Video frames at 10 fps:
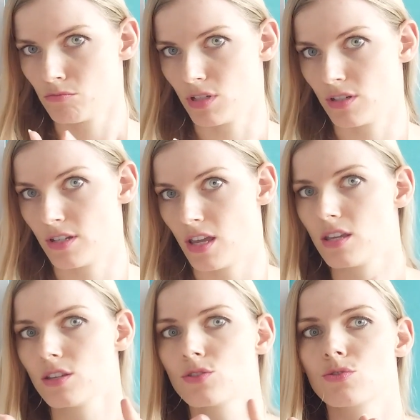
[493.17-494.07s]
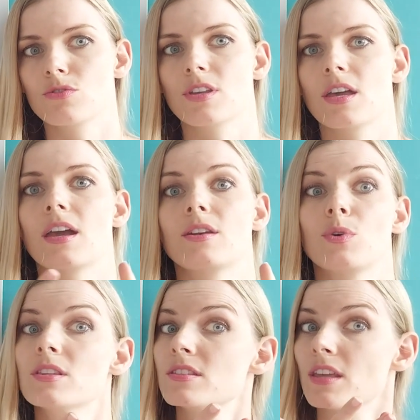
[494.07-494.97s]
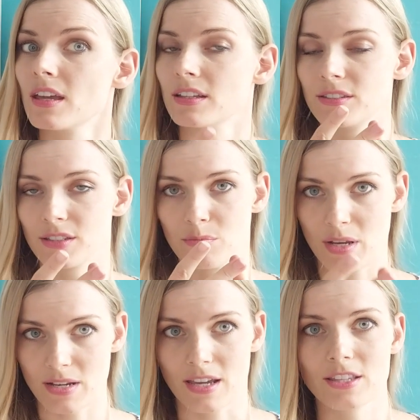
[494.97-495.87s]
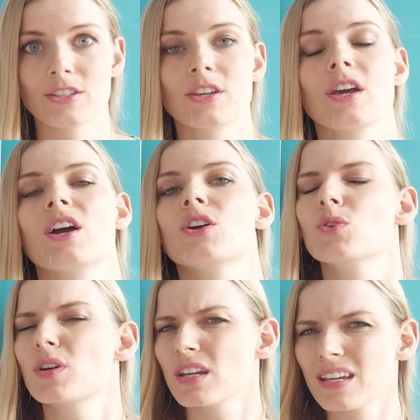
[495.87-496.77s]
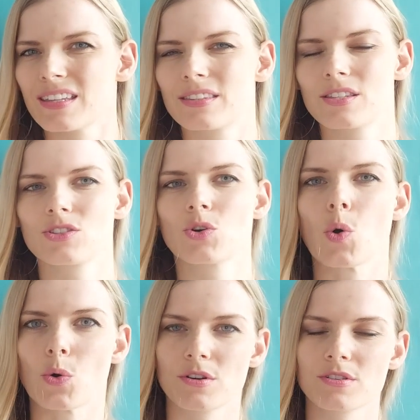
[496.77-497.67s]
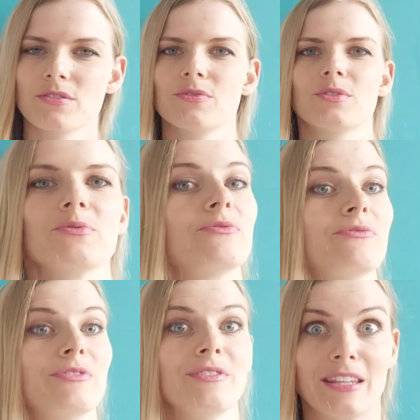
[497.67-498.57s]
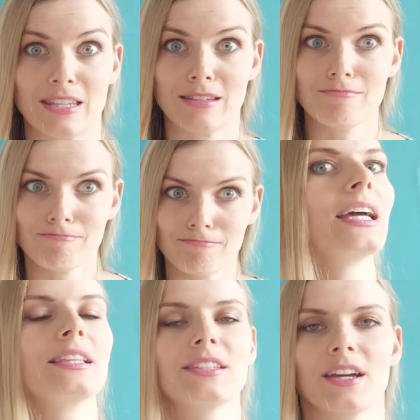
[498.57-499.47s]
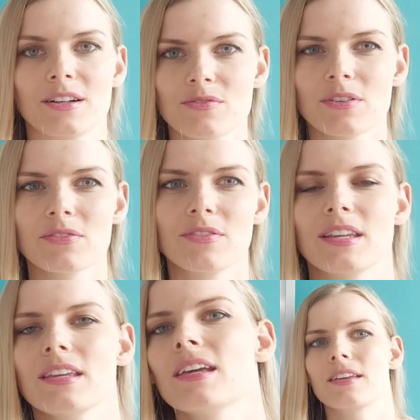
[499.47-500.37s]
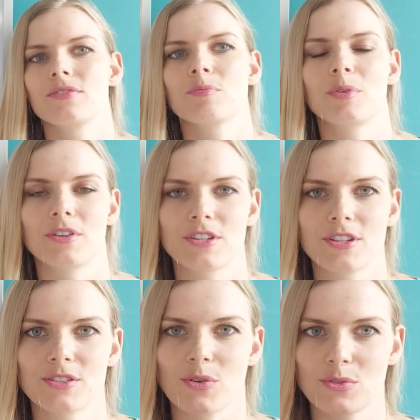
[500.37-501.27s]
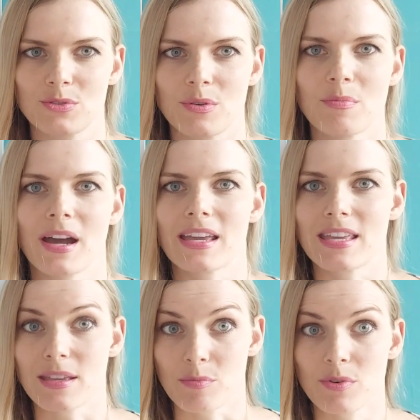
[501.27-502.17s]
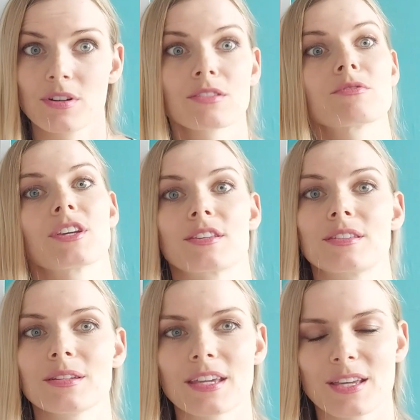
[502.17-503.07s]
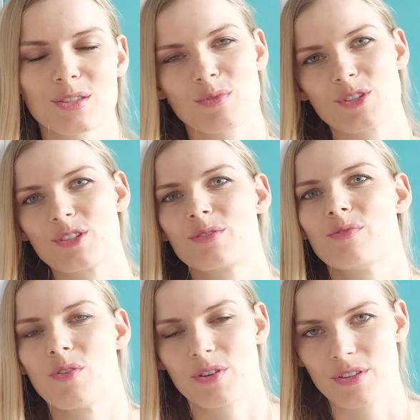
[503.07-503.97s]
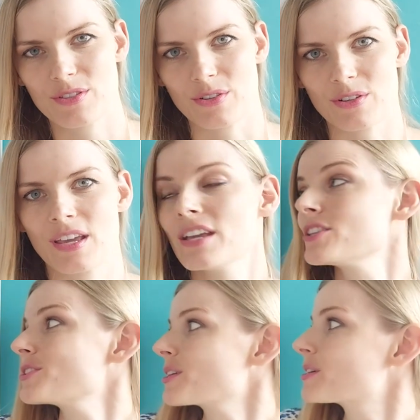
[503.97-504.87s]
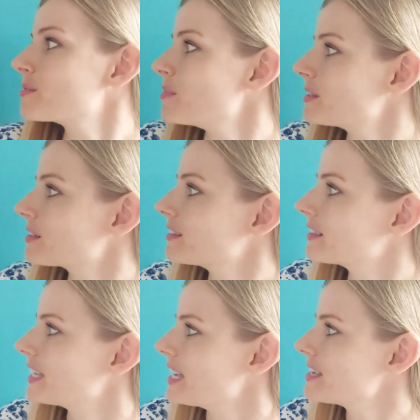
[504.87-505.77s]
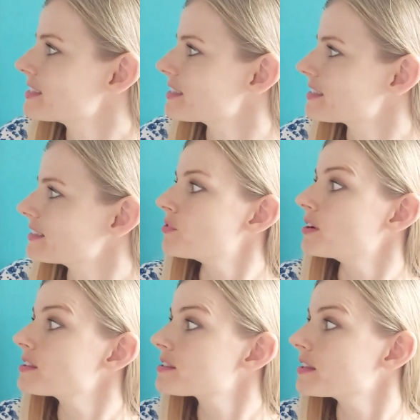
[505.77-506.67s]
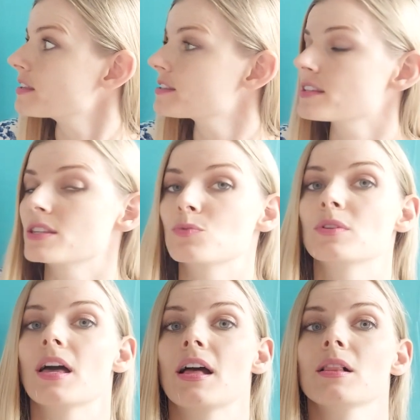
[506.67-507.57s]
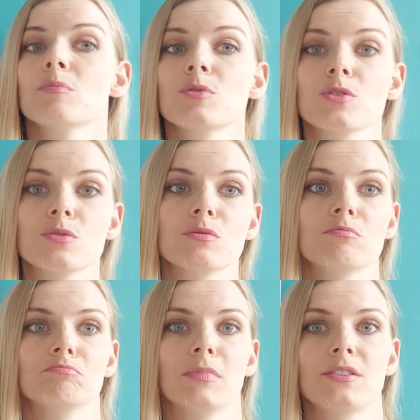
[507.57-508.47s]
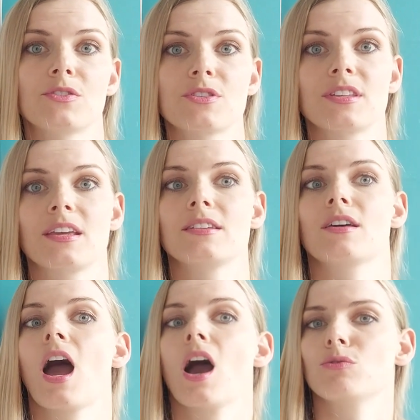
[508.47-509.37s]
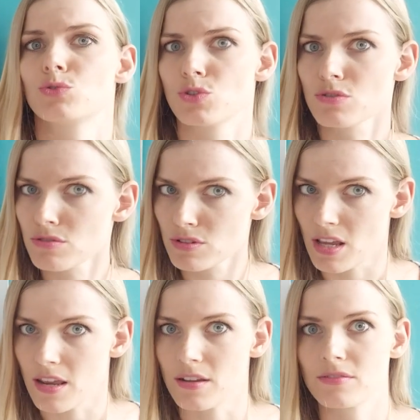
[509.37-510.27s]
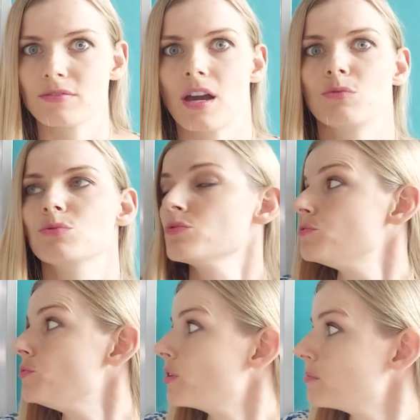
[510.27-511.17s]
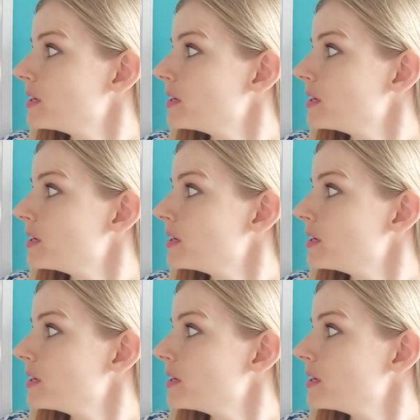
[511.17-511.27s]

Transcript: Monday, Tuesday and Wednesday until midnight, you can get this course for free, entirely for free, if you purchase also my ebook, Just in Case, which is focused on Czech grammatical cases. For instance, it will help you understand how to use the dative, how to form